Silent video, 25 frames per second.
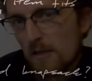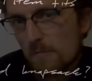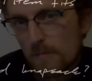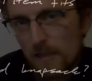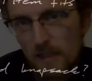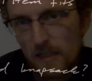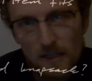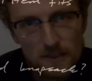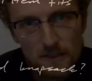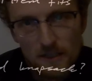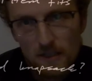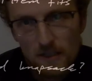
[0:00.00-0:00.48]

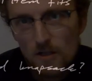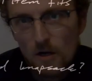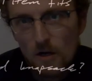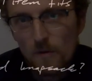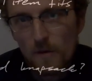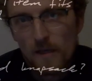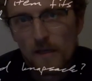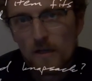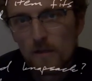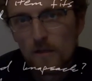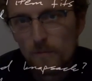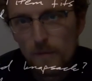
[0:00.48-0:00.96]
Because
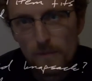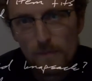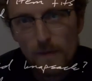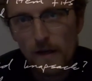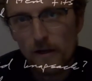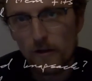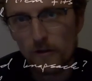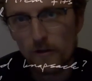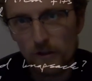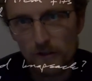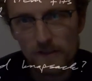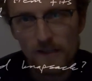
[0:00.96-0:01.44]
it'll be
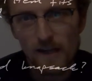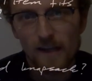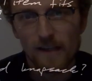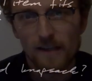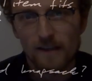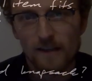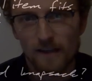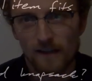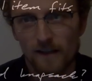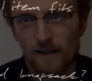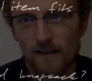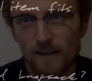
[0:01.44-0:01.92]
better to
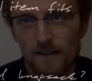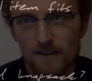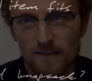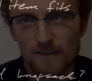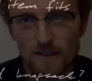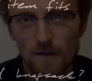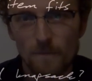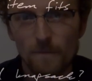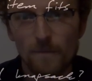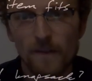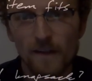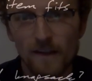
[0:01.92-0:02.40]
take
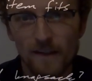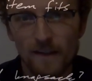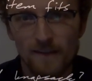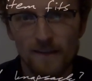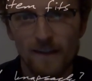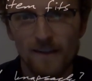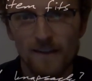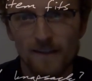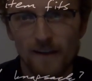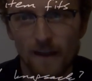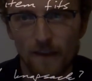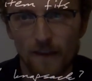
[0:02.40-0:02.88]
something
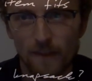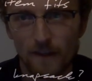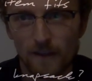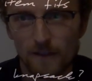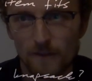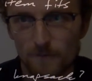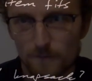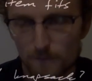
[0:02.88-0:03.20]
than nothing.